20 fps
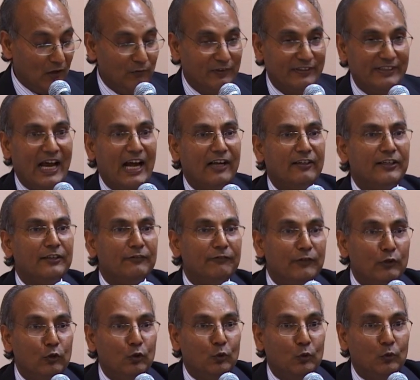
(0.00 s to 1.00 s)
With that in
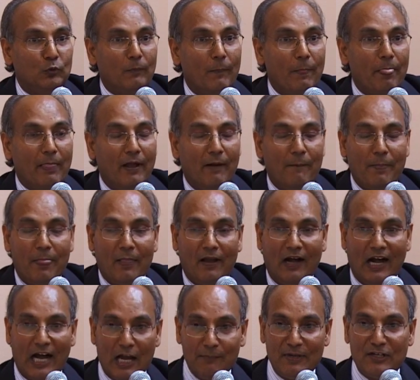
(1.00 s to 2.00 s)
view,
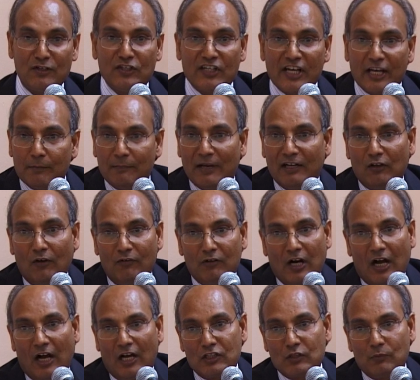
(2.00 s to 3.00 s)
I'm a chairman of
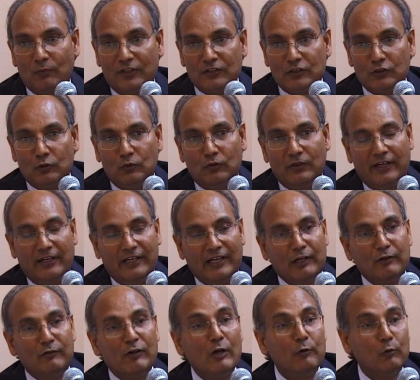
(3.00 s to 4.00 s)
Caste Watch UK,
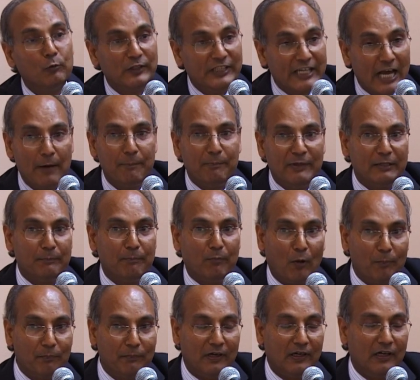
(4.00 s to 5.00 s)
and we have been
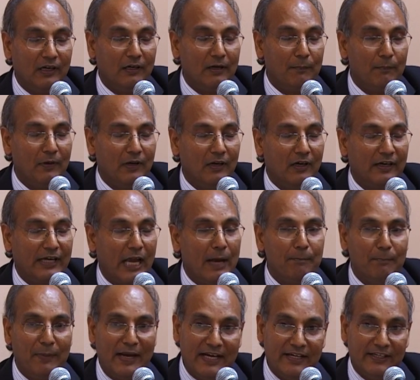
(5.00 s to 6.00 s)

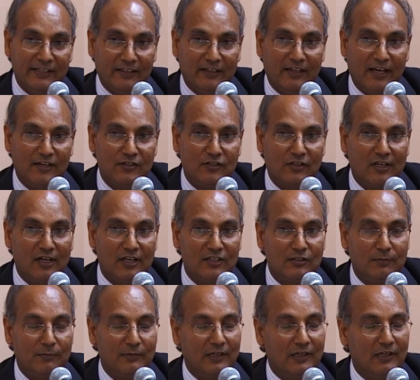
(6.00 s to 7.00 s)
campaigning against
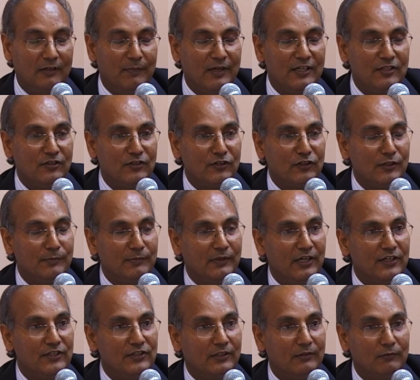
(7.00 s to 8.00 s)
caste-based
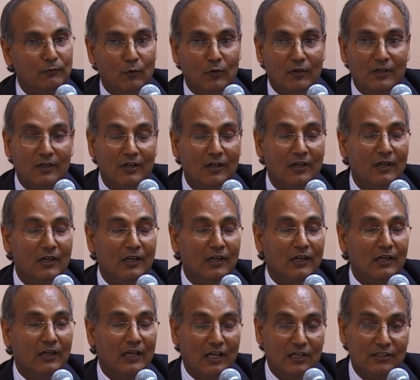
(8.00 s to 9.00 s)
discrimination for the
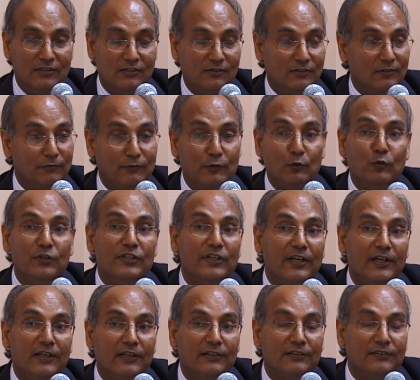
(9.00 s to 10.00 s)
last few
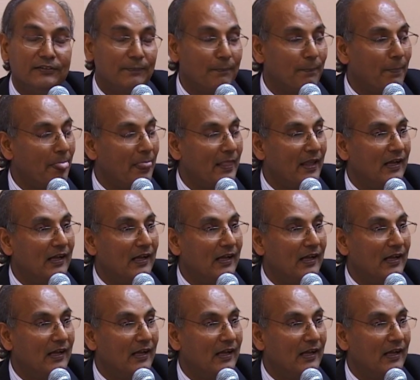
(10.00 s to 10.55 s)
years.